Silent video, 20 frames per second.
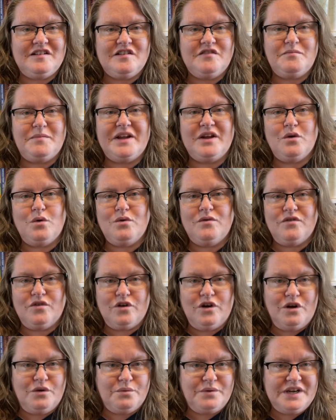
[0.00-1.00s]
of my
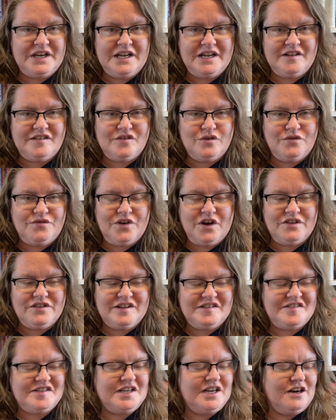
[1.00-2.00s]
overall reading so far
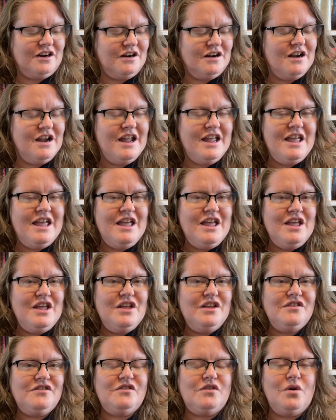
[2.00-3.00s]
this year.
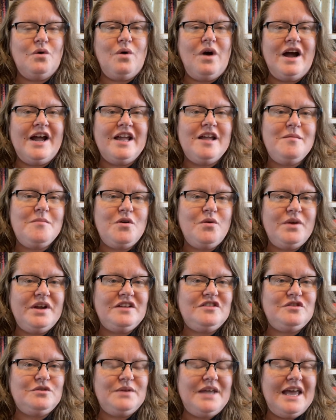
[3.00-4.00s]
So I am going
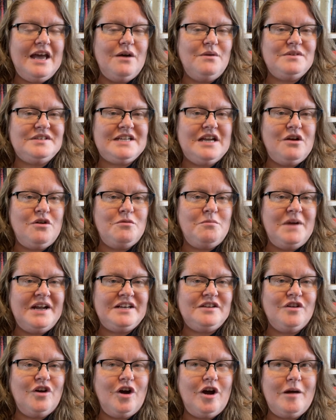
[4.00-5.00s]
to count down my
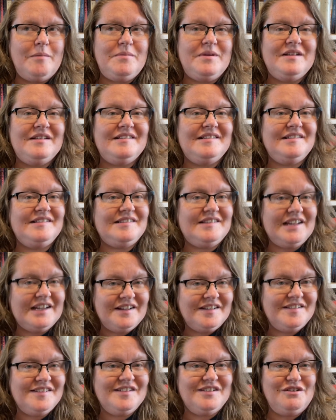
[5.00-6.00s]
top
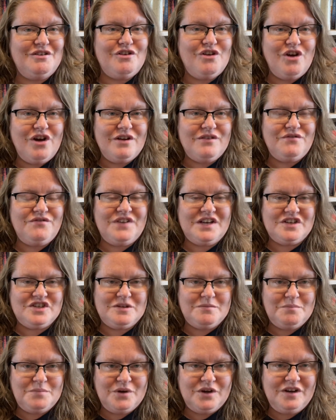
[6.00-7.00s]
six
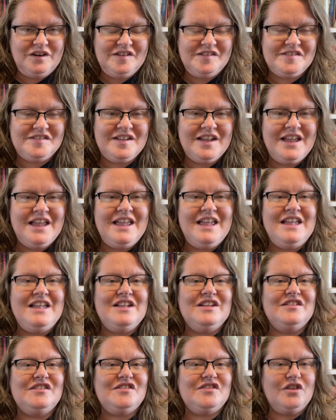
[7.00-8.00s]
nonfiction books,
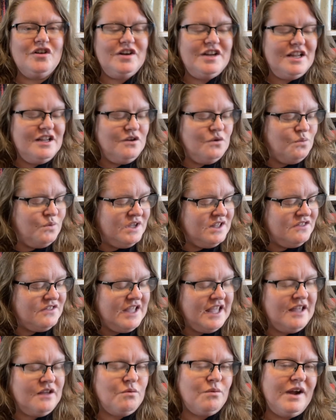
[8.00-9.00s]
starting with
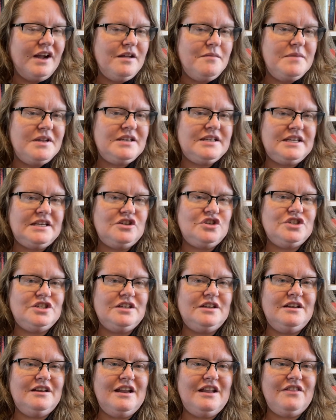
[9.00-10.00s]
a
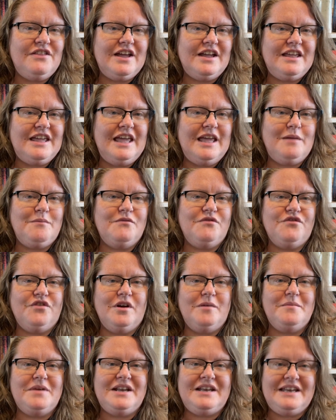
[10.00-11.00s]
recommendation that came
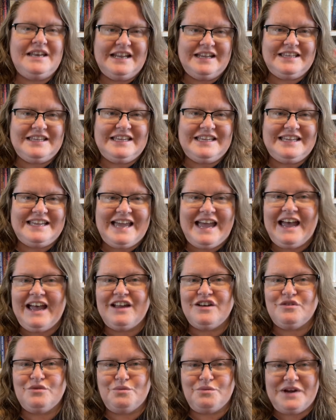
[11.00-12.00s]
from Nikki
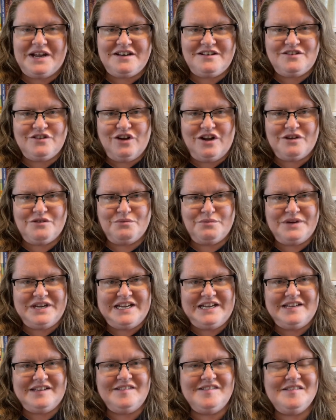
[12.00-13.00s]
at Red Dot
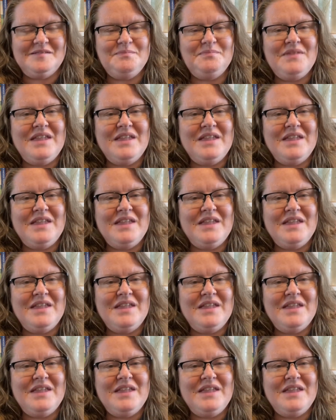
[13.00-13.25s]
Reads.